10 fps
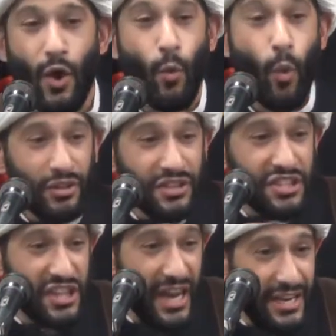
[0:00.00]
What
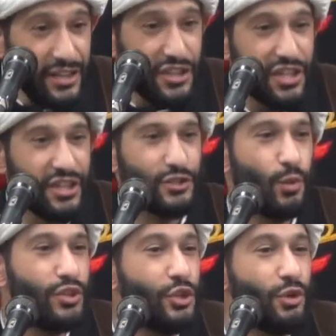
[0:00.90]
changes
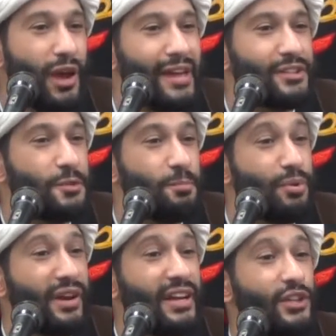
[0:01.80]
would you like to
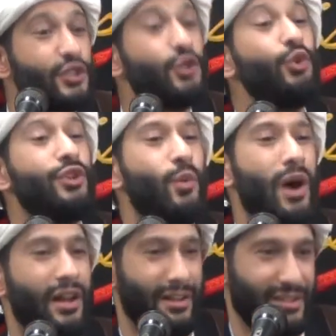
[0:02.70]
bring to the
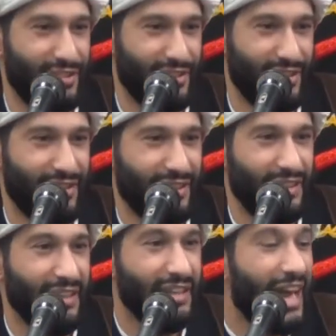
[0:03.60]
world?
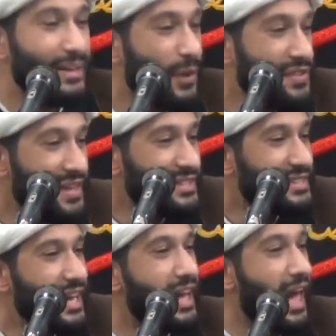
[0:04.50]
And when they
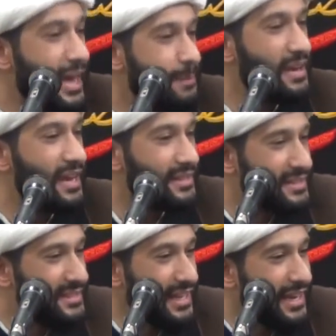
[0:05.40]
say A, B, and
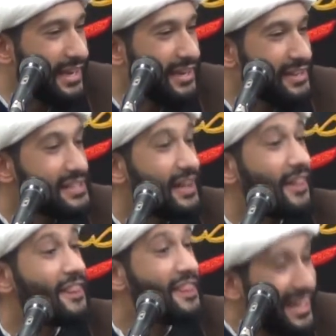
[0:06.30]
C,
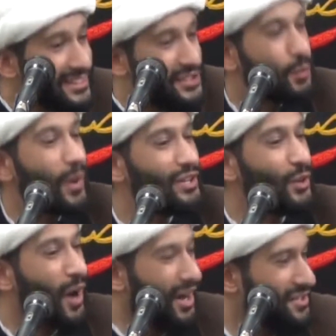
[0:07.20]
that's when
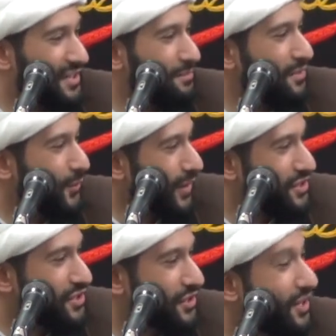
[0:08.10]
you ask them the
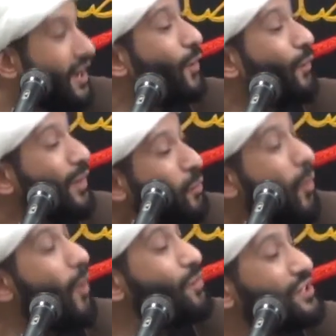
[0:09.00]
question, well,
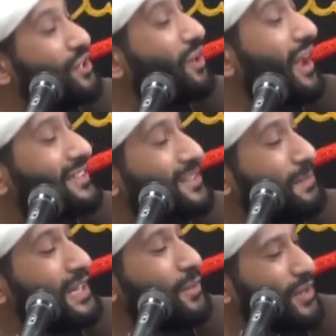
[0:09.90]
what would you like to
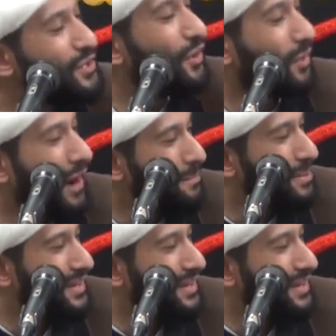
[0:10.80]
be when you grow up?